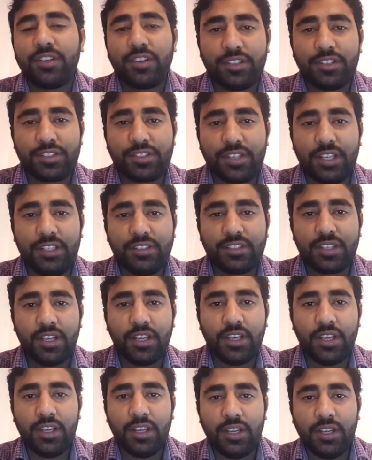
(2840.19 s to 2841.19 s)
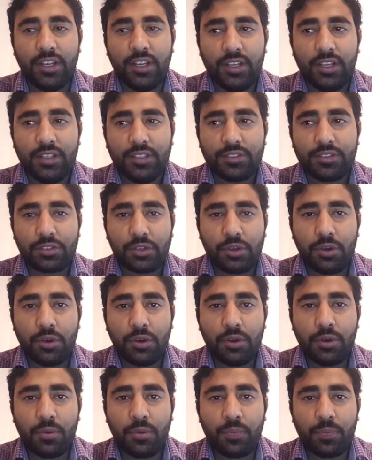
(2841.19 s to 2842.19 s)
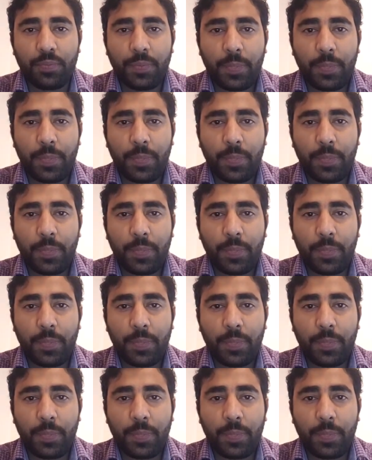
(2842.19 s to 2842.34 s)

industries. So,